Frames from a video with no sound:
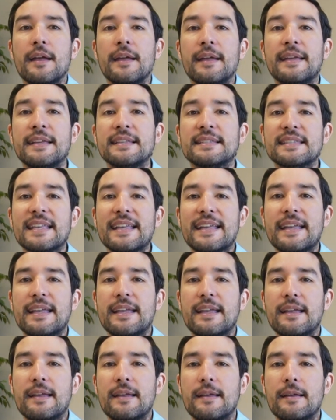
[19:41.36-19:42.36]
his
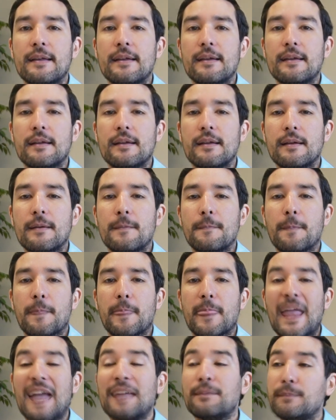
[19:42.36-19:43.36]

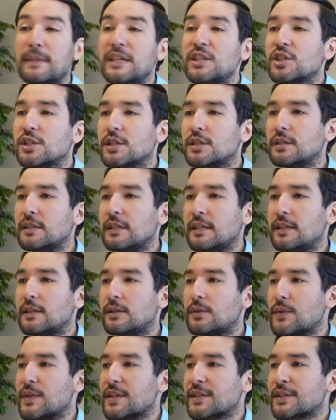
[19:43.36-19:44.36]
admission
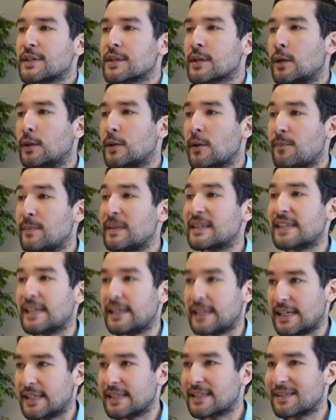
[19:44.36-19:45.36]
into the circle of
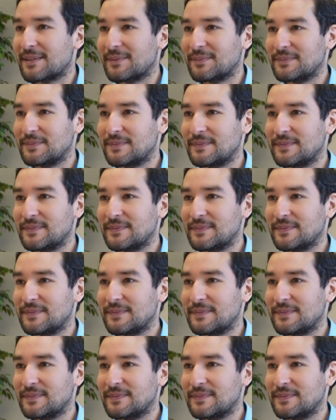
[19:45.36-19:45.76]
Maecenas.